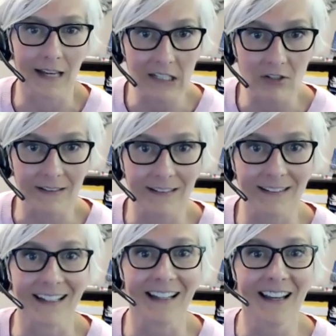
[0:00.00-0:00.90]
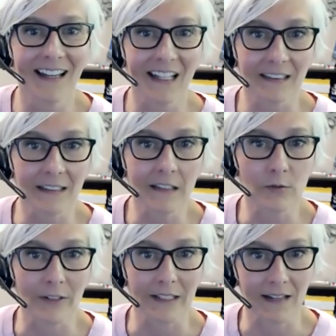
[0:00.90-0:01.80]
agency in lease
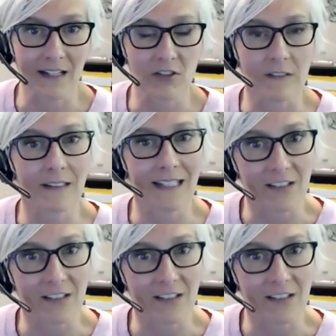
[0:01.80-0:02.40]
transactions.